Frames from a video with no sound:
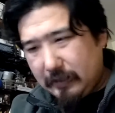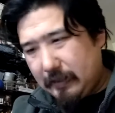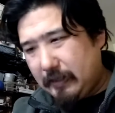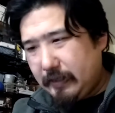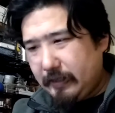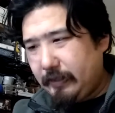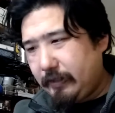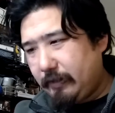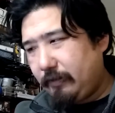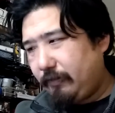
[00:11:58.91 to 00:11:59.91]
kind
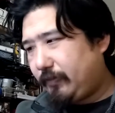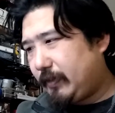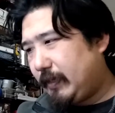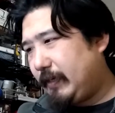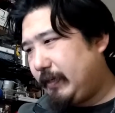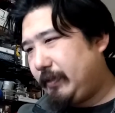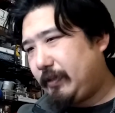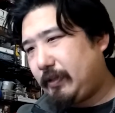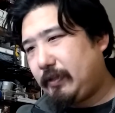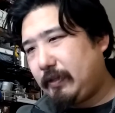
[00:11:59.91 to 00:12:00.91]
of
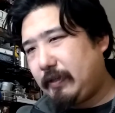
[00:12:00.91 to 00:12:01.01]
says,